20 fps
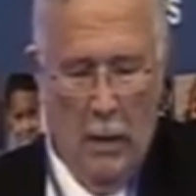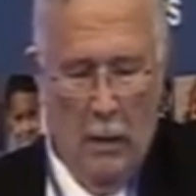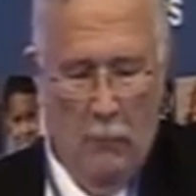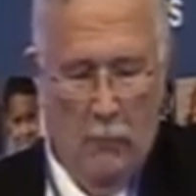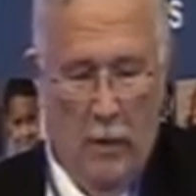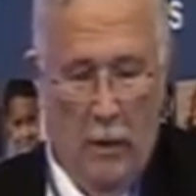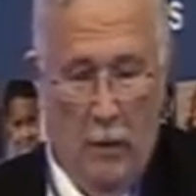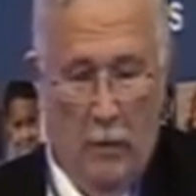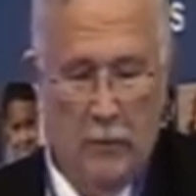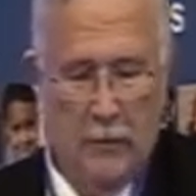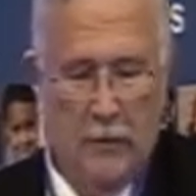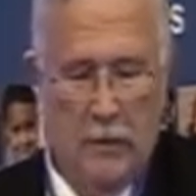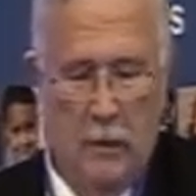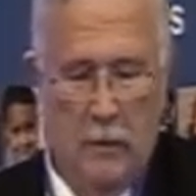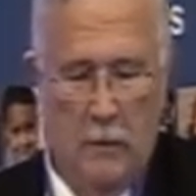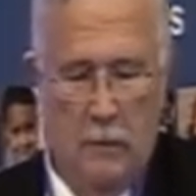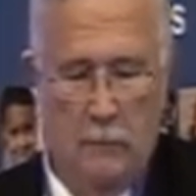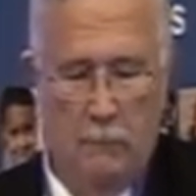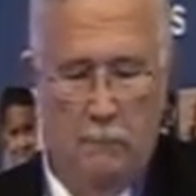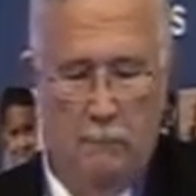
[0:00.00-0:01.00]
But
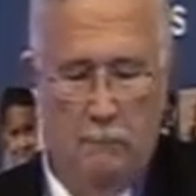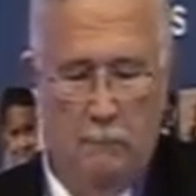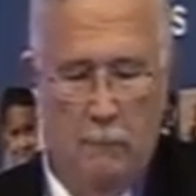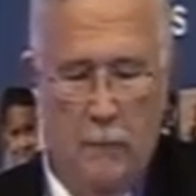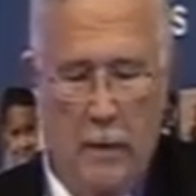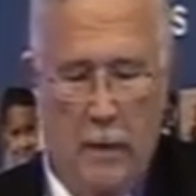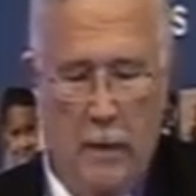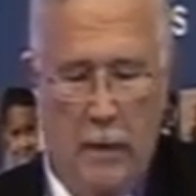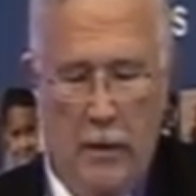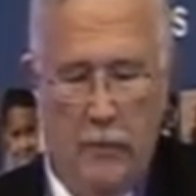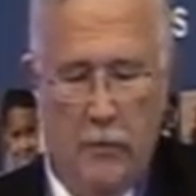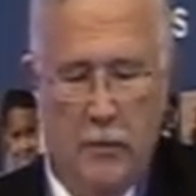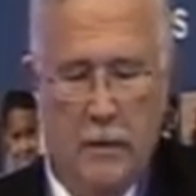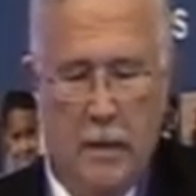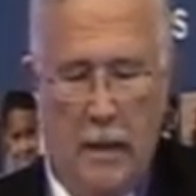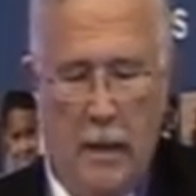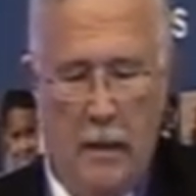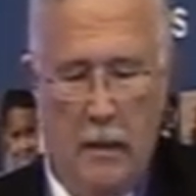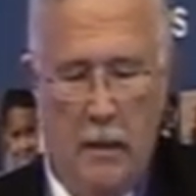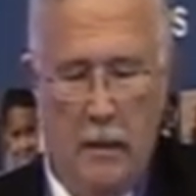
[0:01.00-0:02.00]
also, an
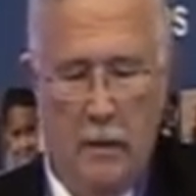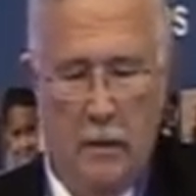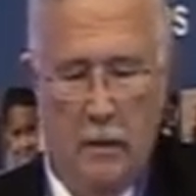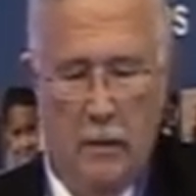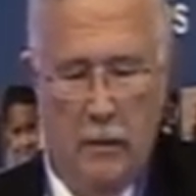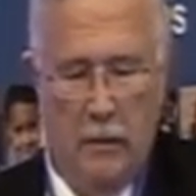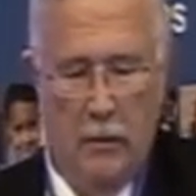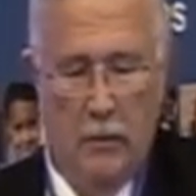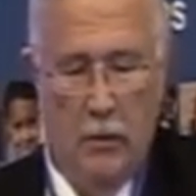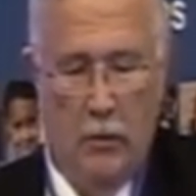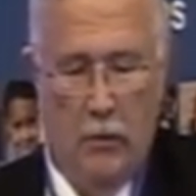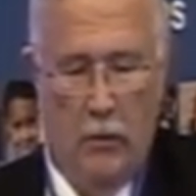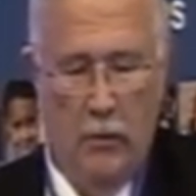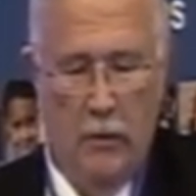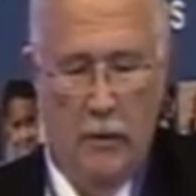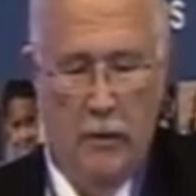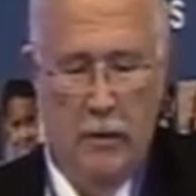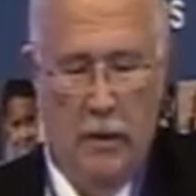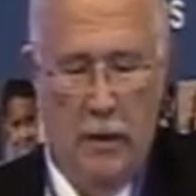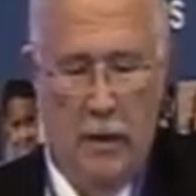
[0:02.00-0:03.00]
understanding of the
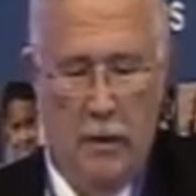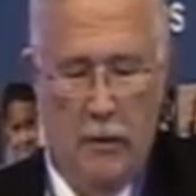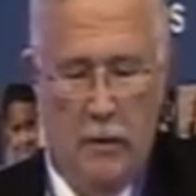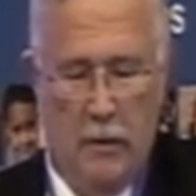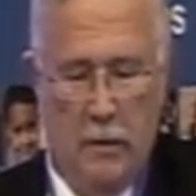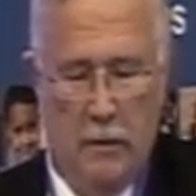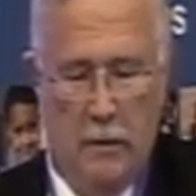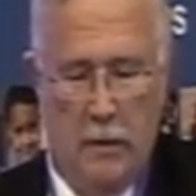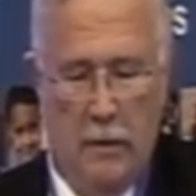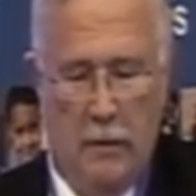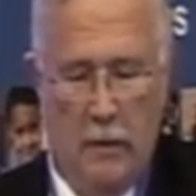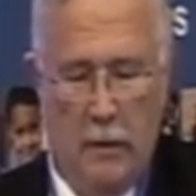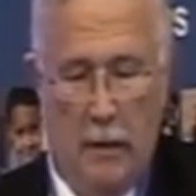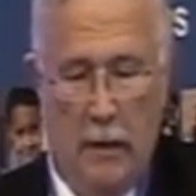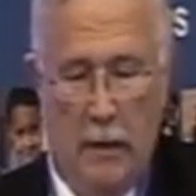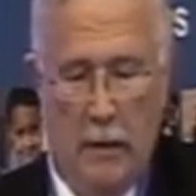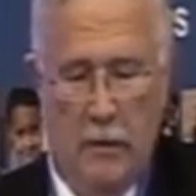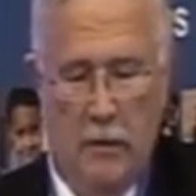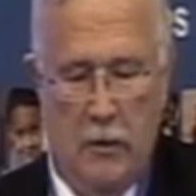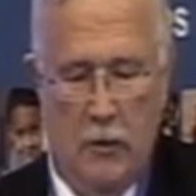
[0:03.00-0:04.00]
concurrent changes in the
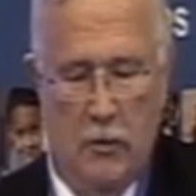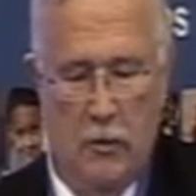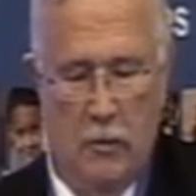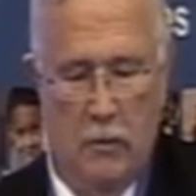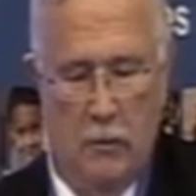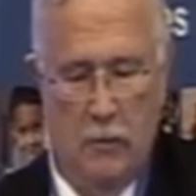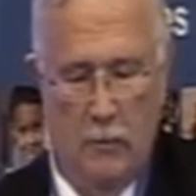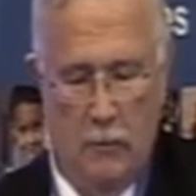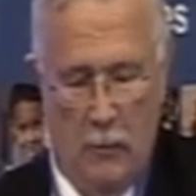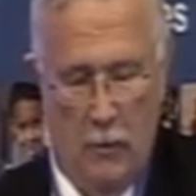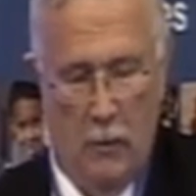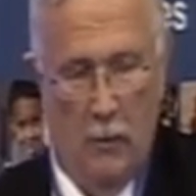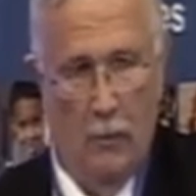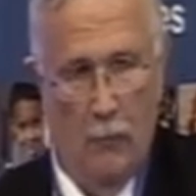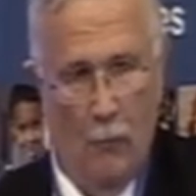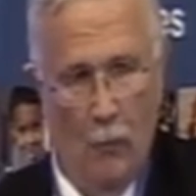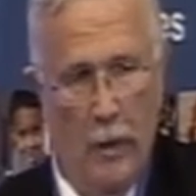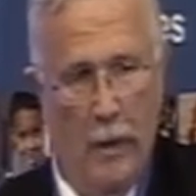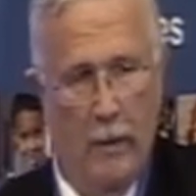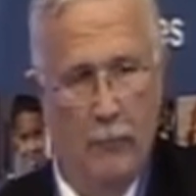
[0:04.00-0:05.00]
lean tissue
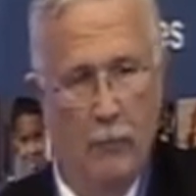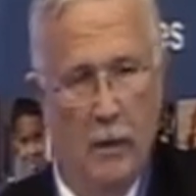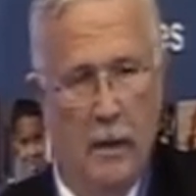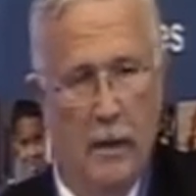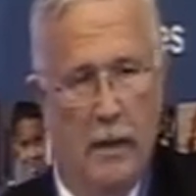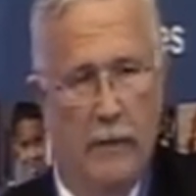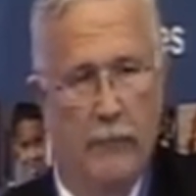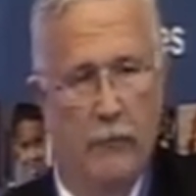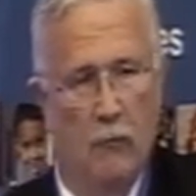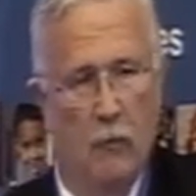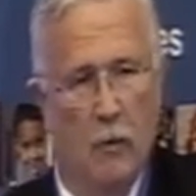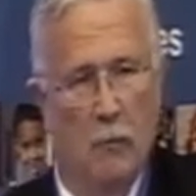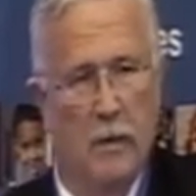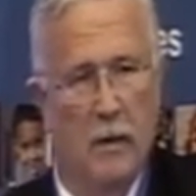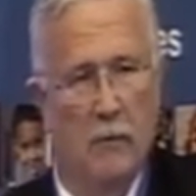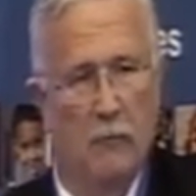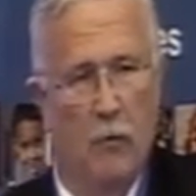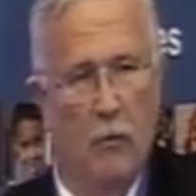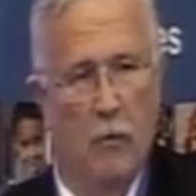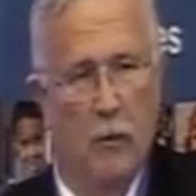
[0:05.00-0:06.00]
we believe will be
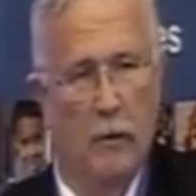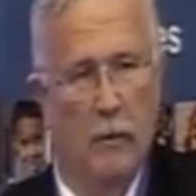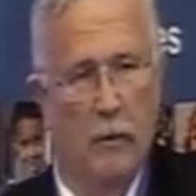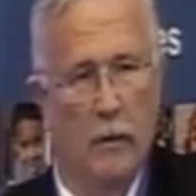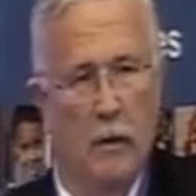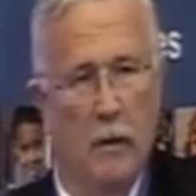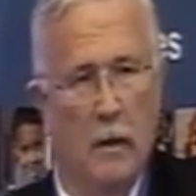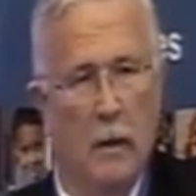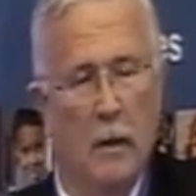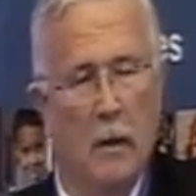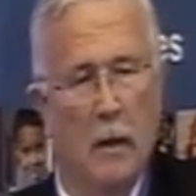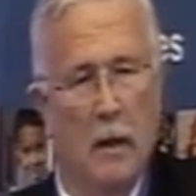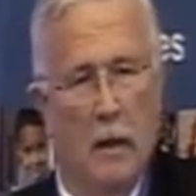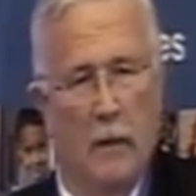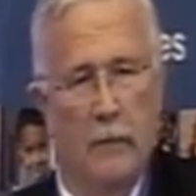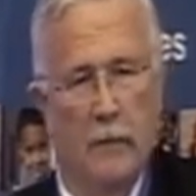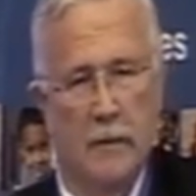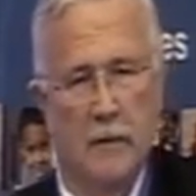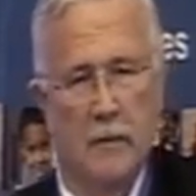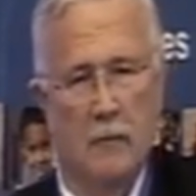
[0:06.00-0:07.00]
important.
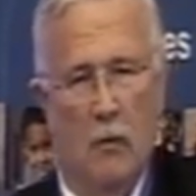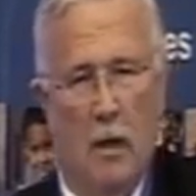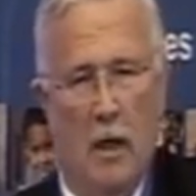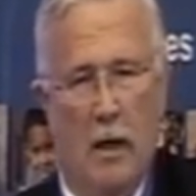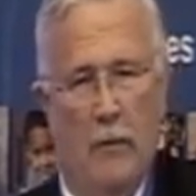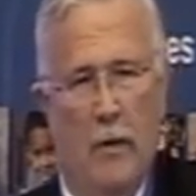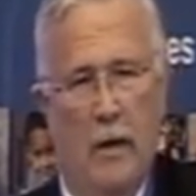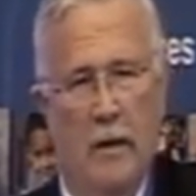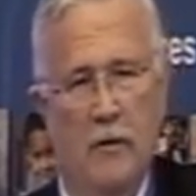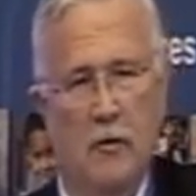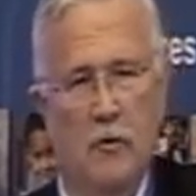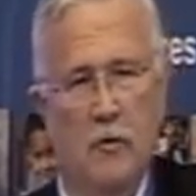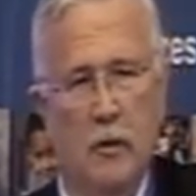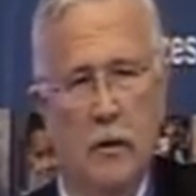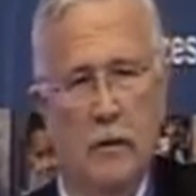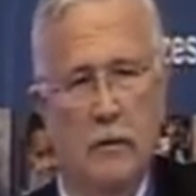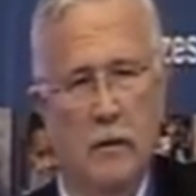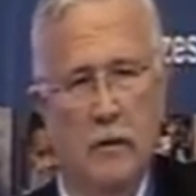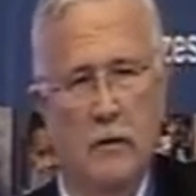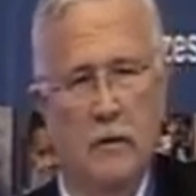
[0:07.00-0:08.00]
And this is why we
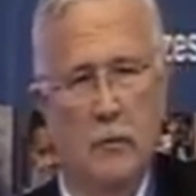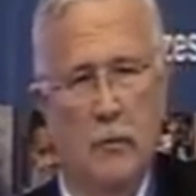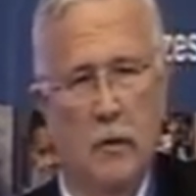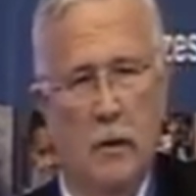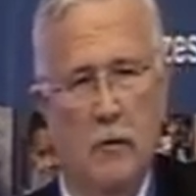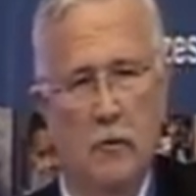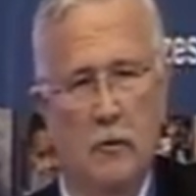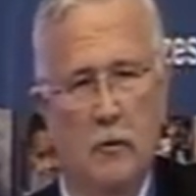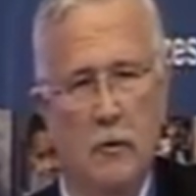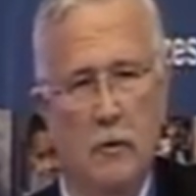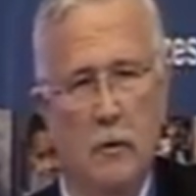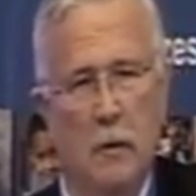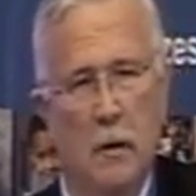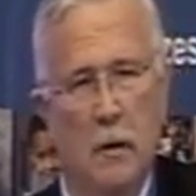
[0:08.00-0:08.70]
undertook this approach,